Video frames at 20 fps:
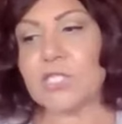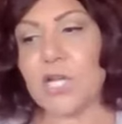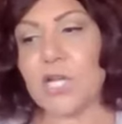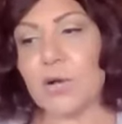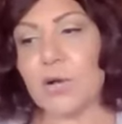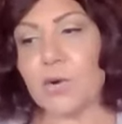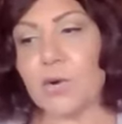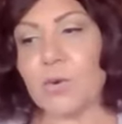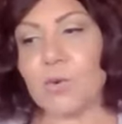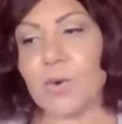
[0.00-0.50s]

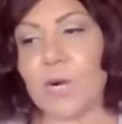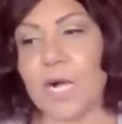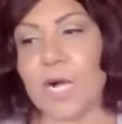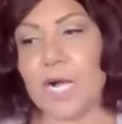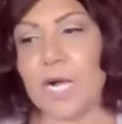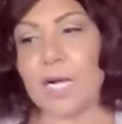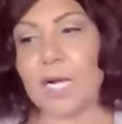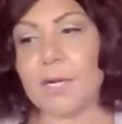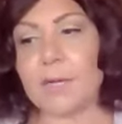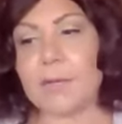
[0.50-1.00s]
So
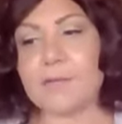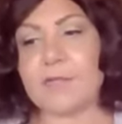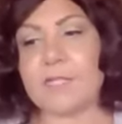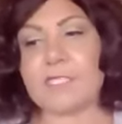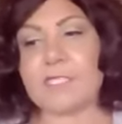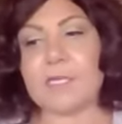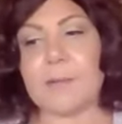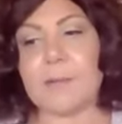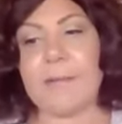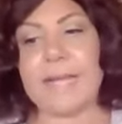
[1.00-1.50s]
the
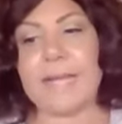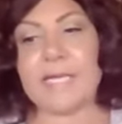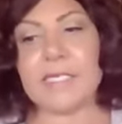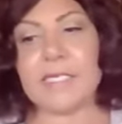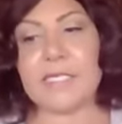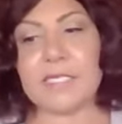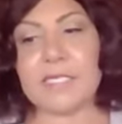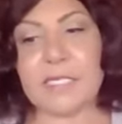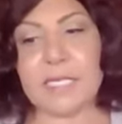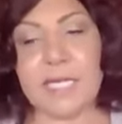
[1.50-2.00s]
demand
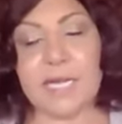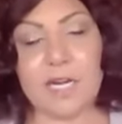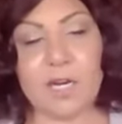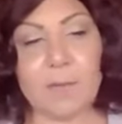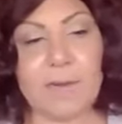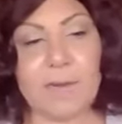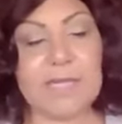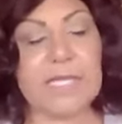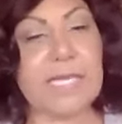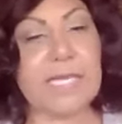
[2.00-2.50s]
is
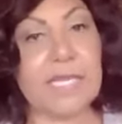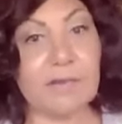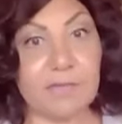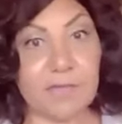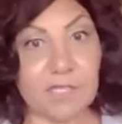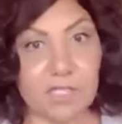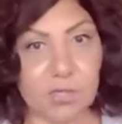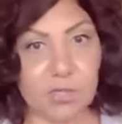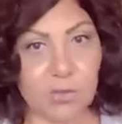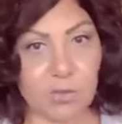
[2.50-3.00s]
there, but the
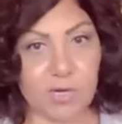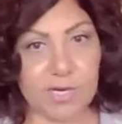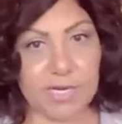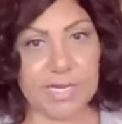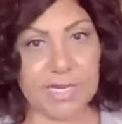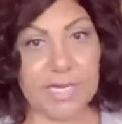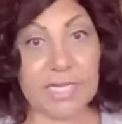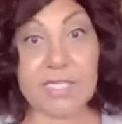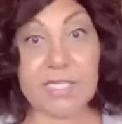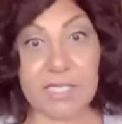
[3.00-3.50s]

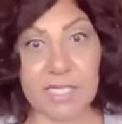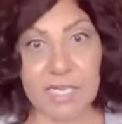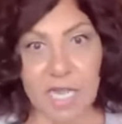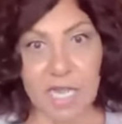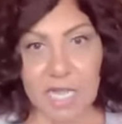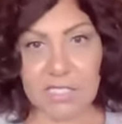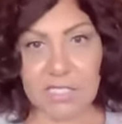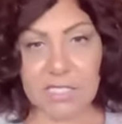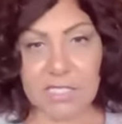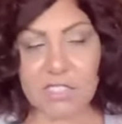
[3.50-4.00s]
inventory is
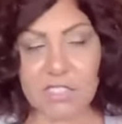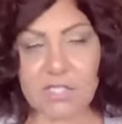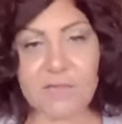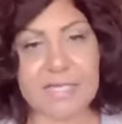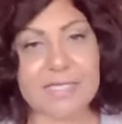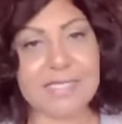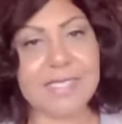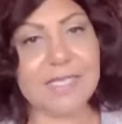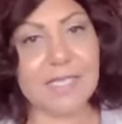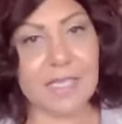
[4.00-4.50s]
not. So
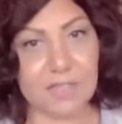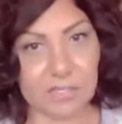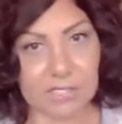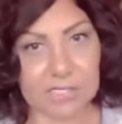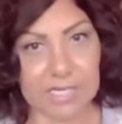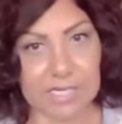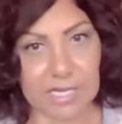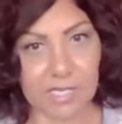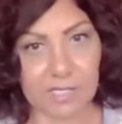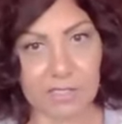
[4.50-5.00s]
that's another
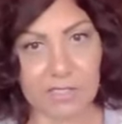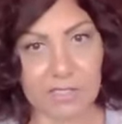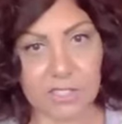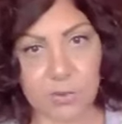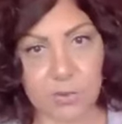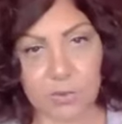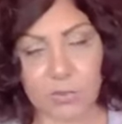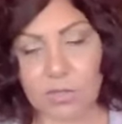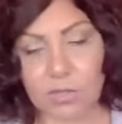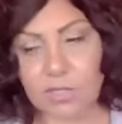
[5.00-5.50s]
sales
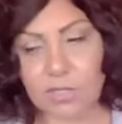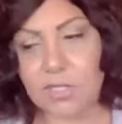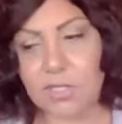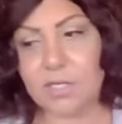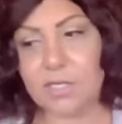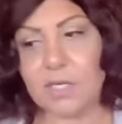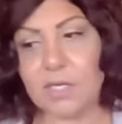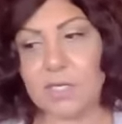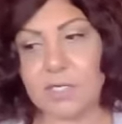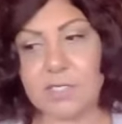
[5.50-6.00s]
tool.
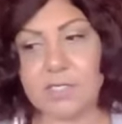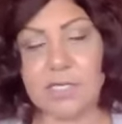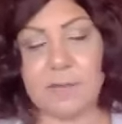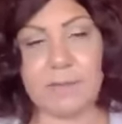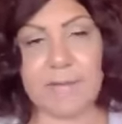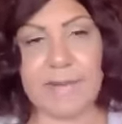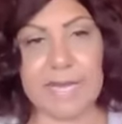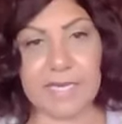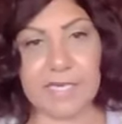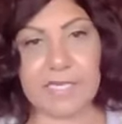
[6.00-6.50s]

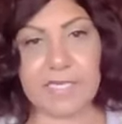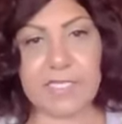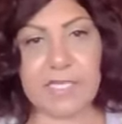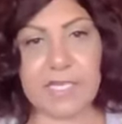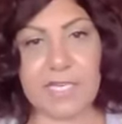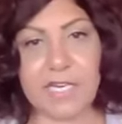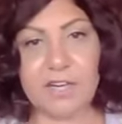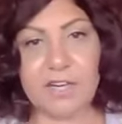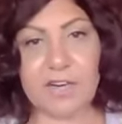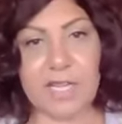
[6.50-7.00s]
Demand is
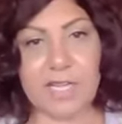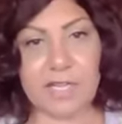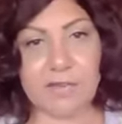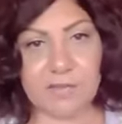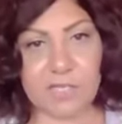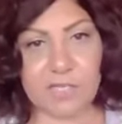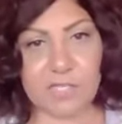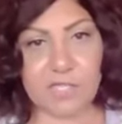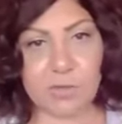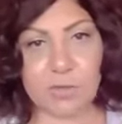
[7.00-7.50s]
there,
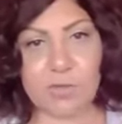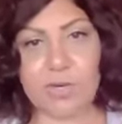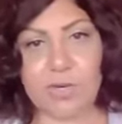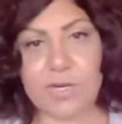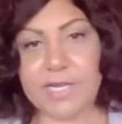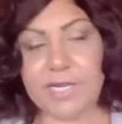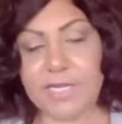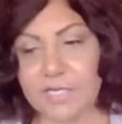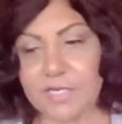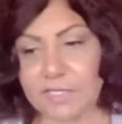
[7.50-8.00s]

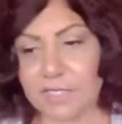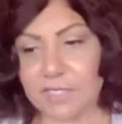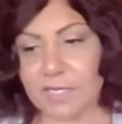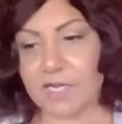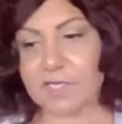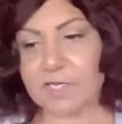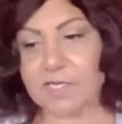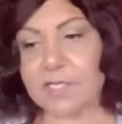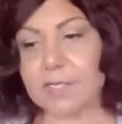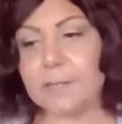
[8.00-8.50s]
inventory is
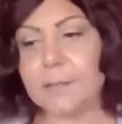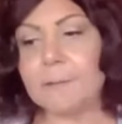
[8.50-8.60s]
not.